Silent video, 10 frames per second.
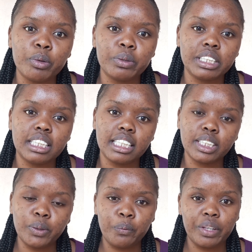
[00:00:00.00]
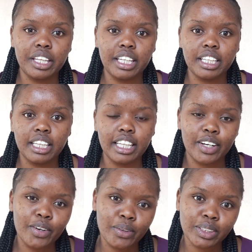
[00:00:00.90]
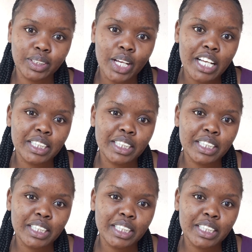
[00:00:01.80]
quizzes within the course.